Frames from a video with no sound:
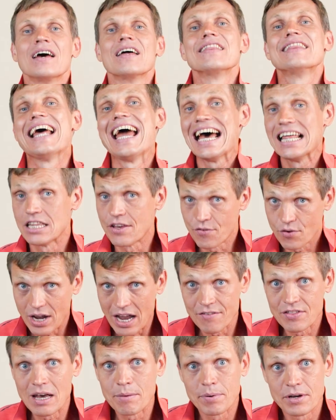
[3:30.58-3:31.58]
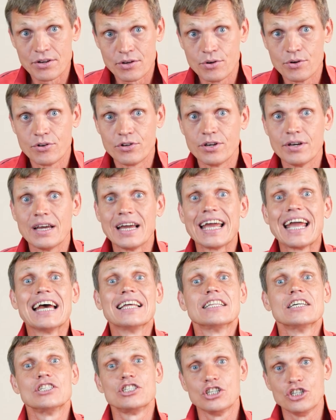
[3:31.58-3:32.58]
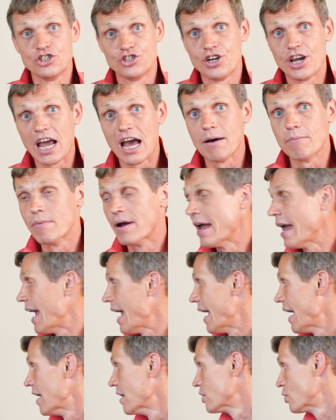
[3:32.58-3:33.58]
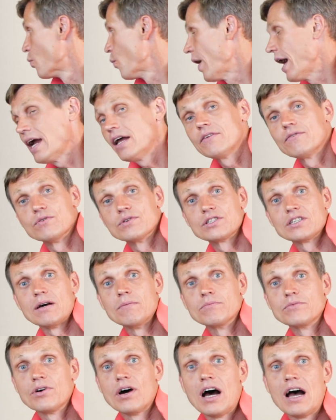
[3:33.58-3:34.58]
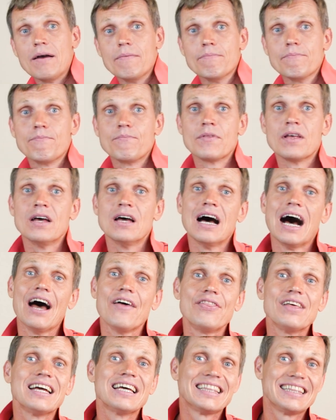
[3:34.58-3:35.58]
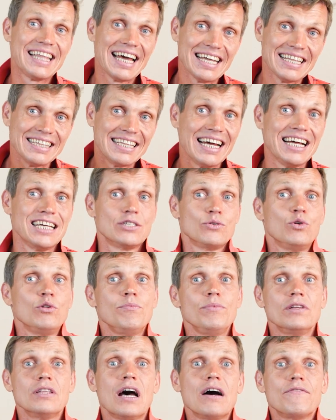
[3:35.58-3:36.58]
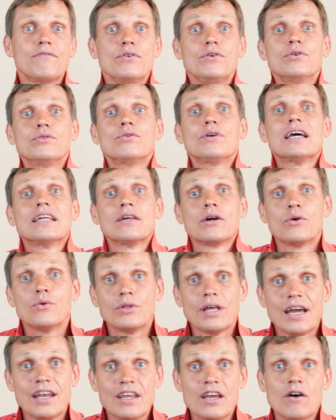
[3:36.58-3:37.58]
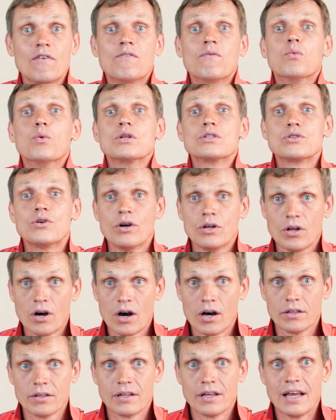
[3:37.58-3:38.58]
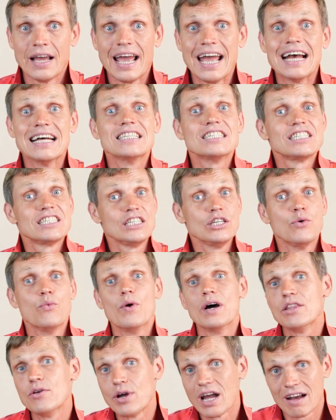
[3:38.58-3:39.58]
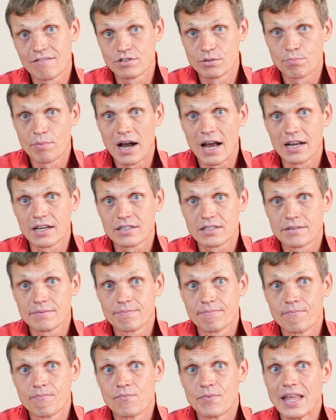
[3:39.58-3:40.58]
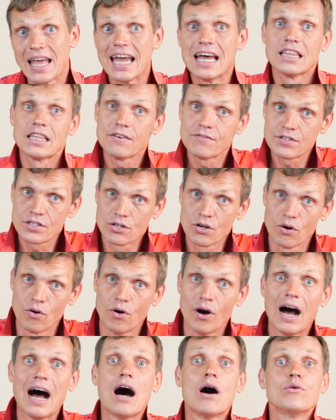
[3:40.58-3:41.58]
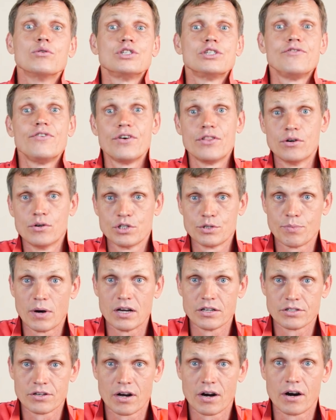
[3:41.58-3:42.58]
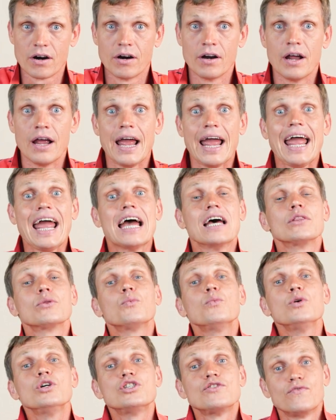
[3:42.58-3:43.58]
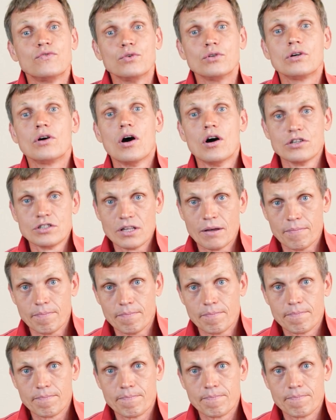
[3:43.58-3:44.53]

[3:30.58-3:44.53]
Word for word: Then, if you have the opportunity, get a CGM and wait for some time. I think 10 days will be enough for you to get a good idea of what's going on and see whether you have spikes. And if so, how severe those spikes are and which food caused them.